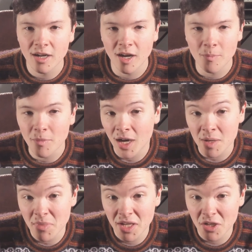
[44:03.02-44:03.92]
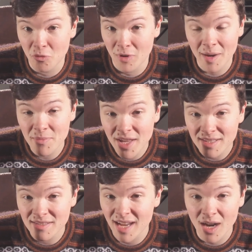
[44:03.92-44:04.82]
I might grab
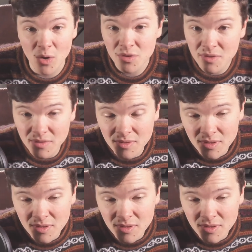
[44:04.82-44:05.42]
that sound,